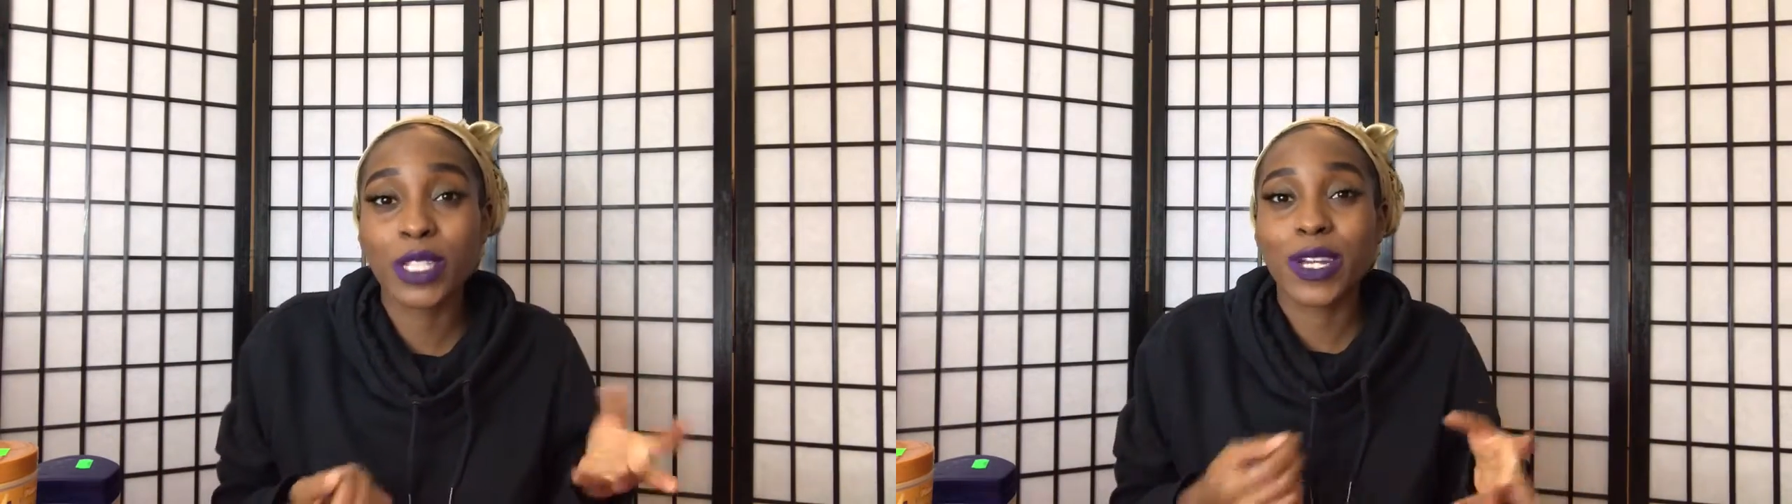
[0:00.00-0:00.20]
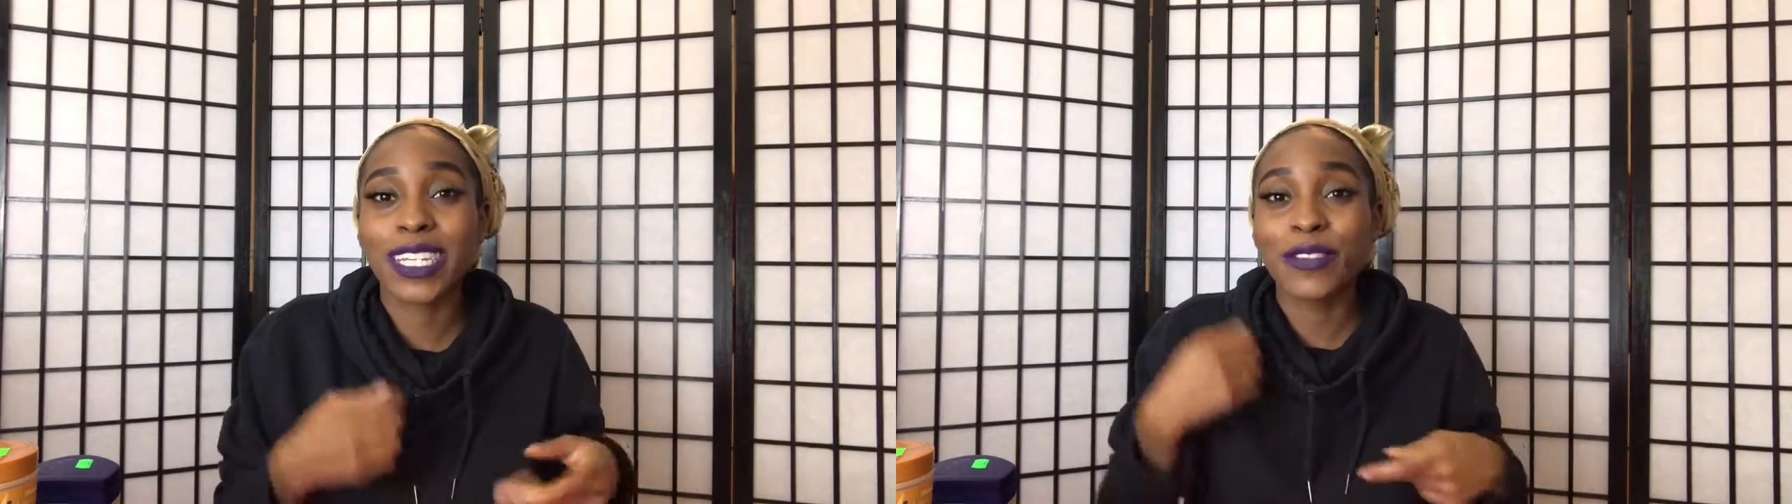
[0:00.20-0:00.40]

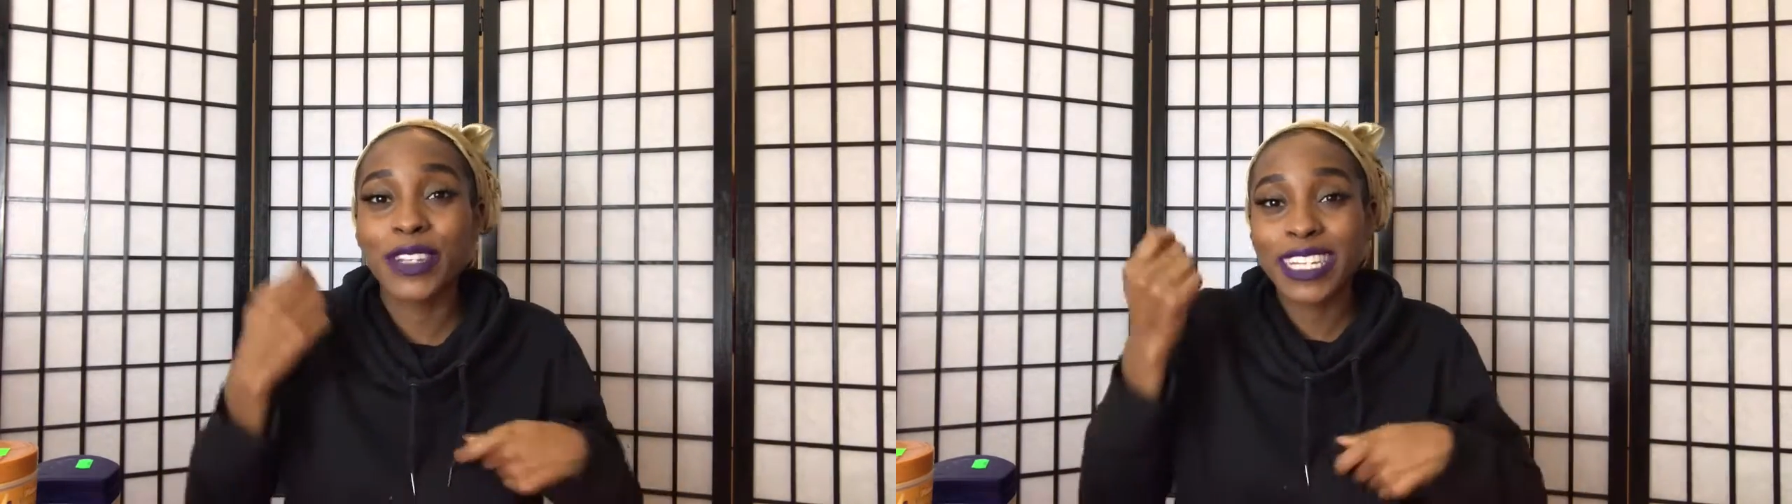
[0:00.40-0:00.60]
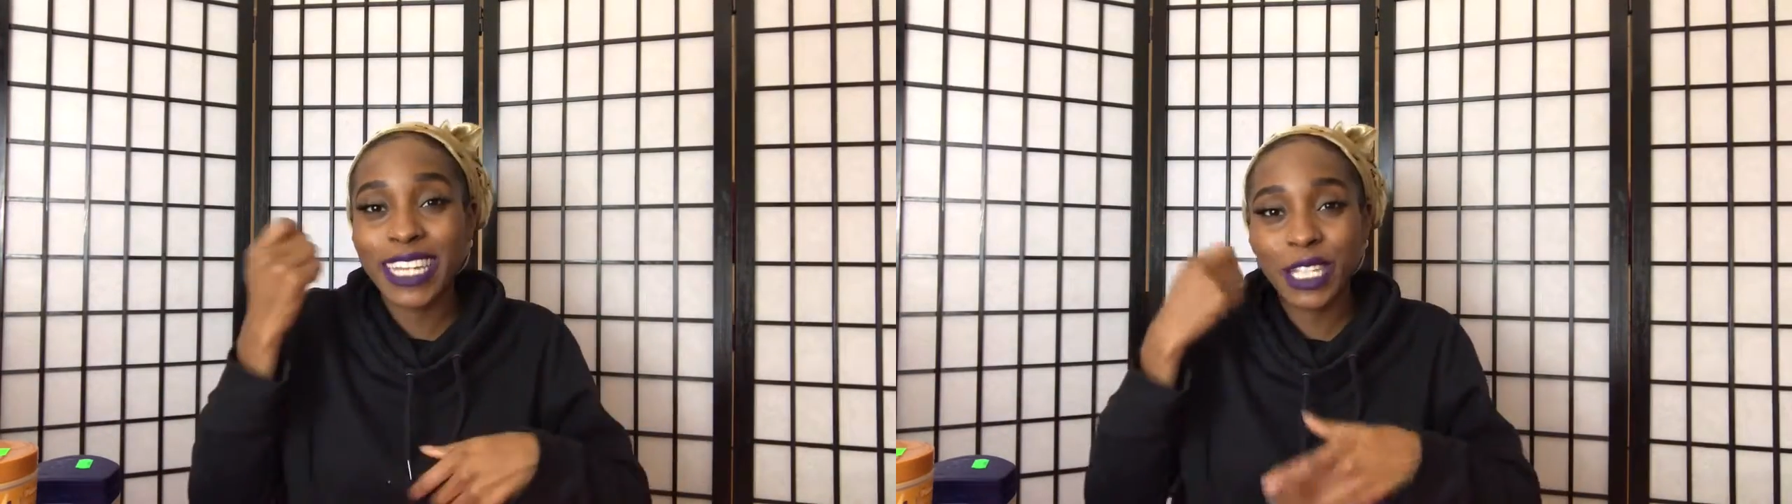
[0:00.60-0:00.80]
So I didn't
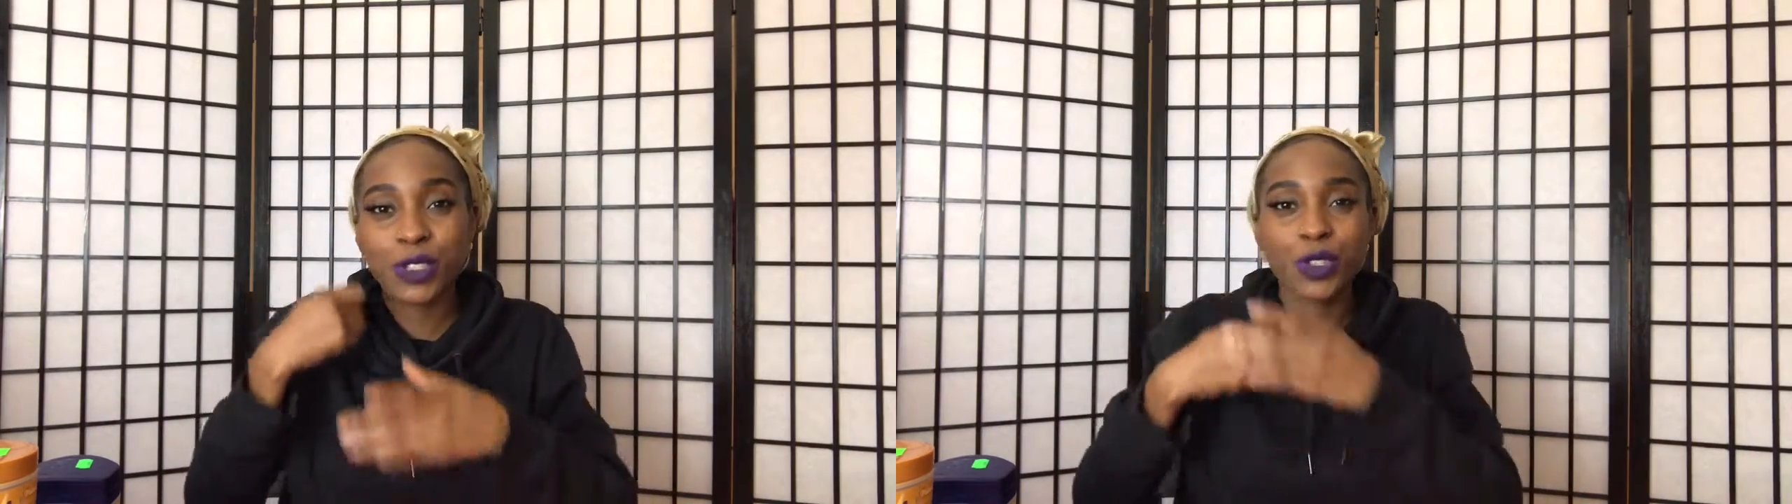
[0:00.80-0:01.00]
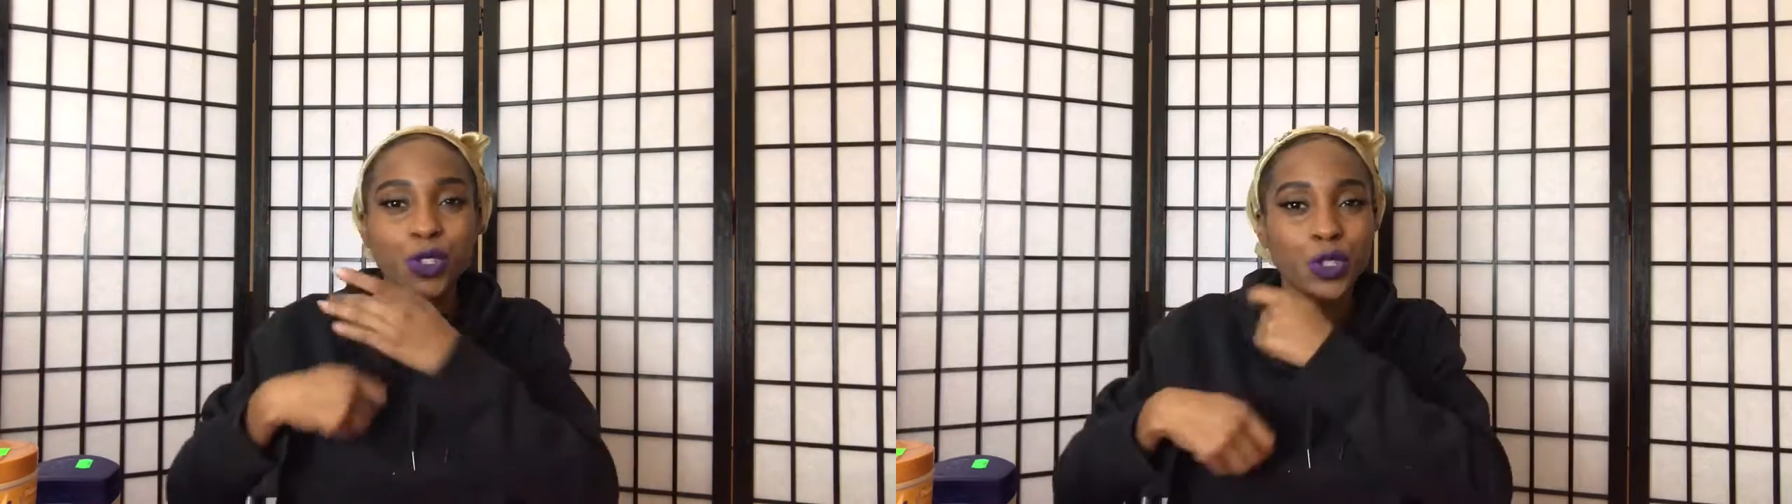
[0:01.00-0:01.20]
really get
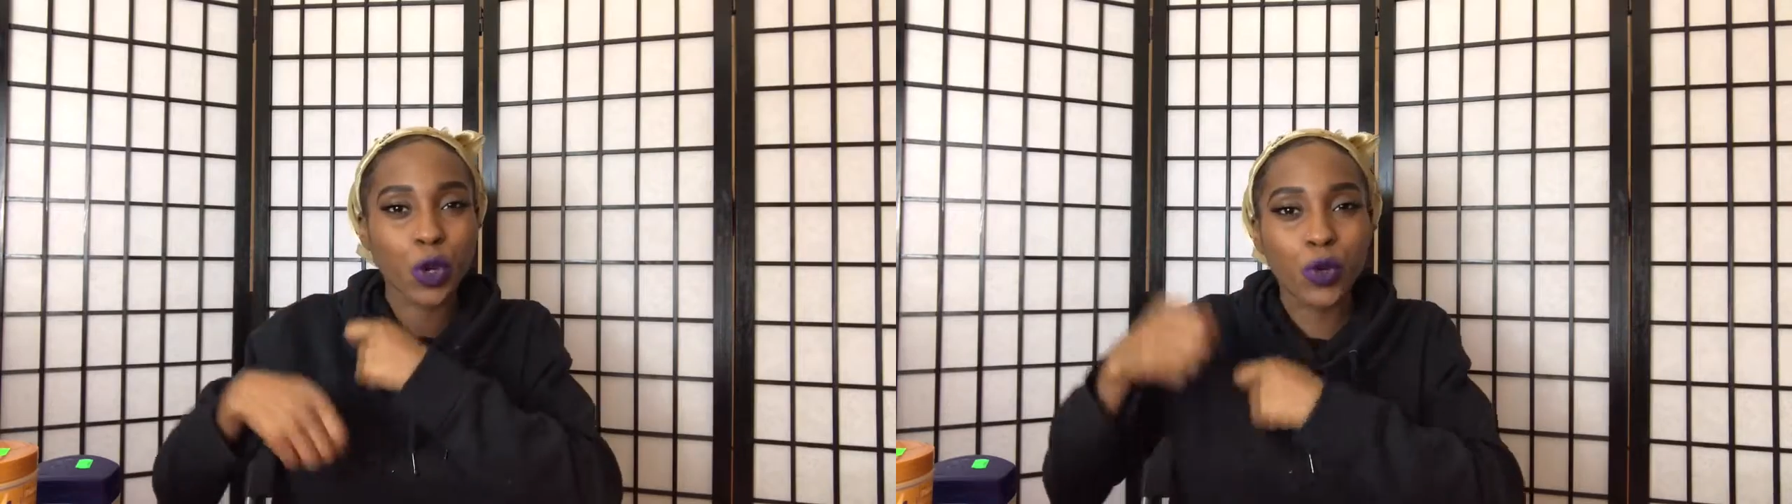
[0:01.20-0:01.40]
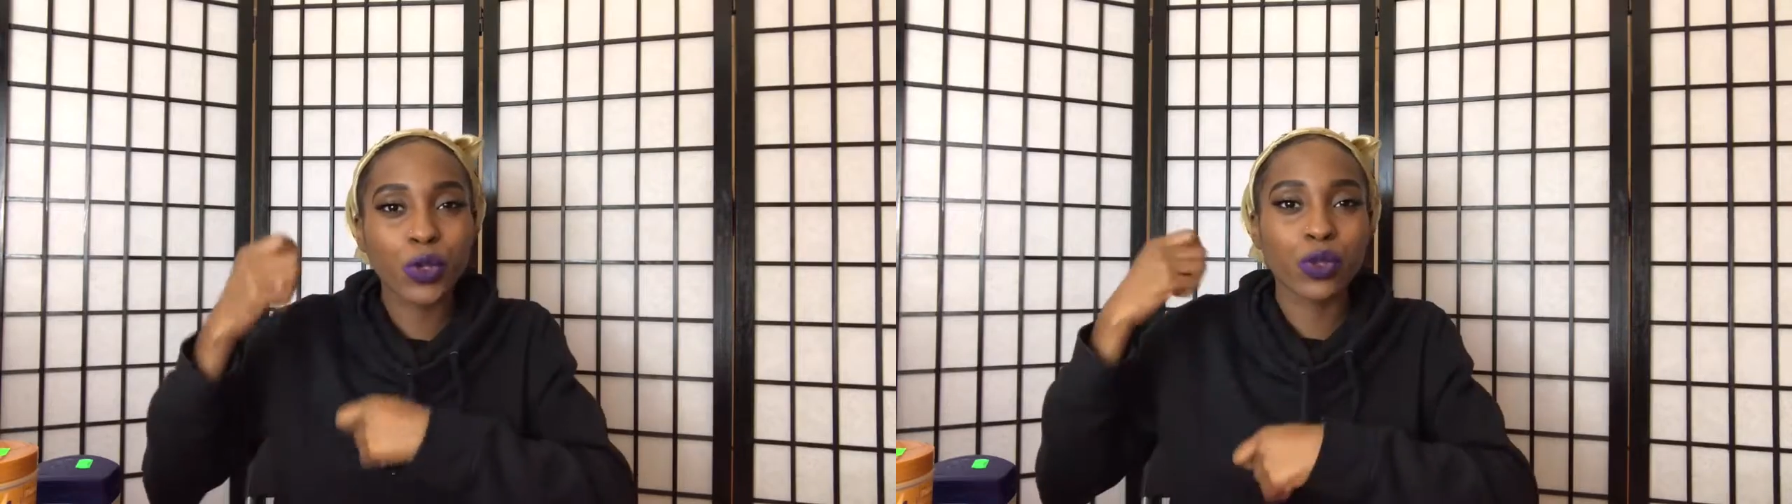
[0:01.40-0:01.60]
to
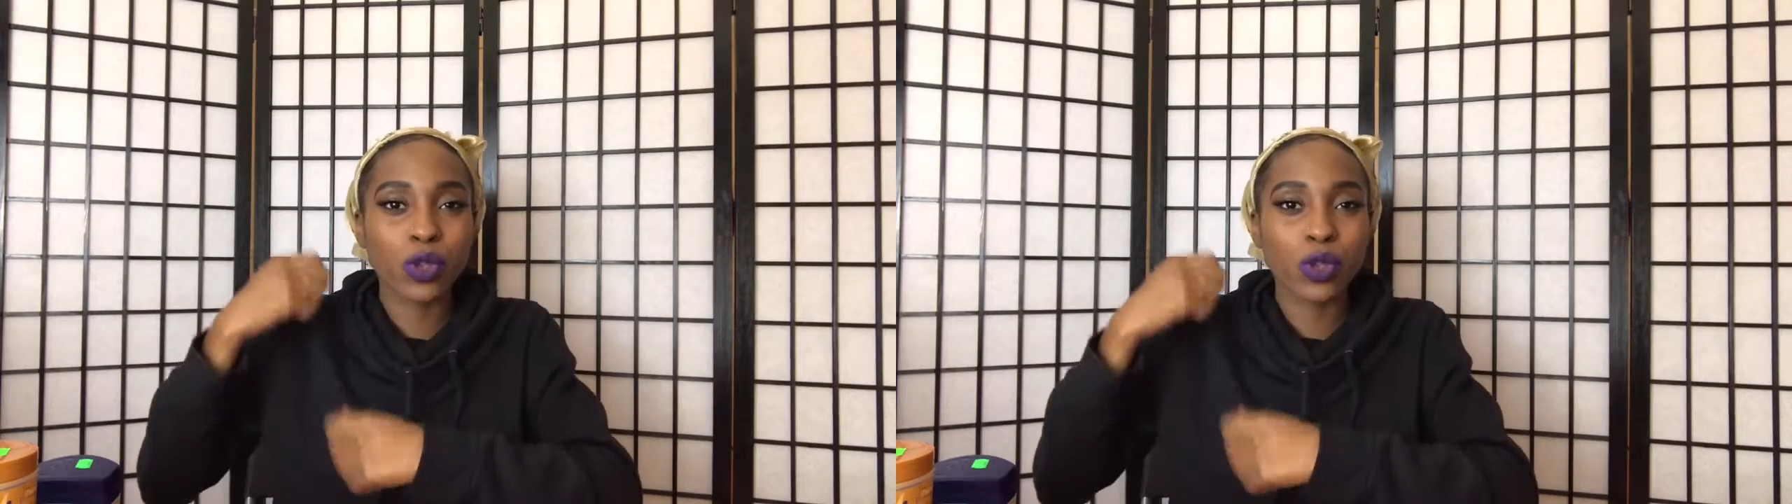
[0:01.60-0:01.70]
show you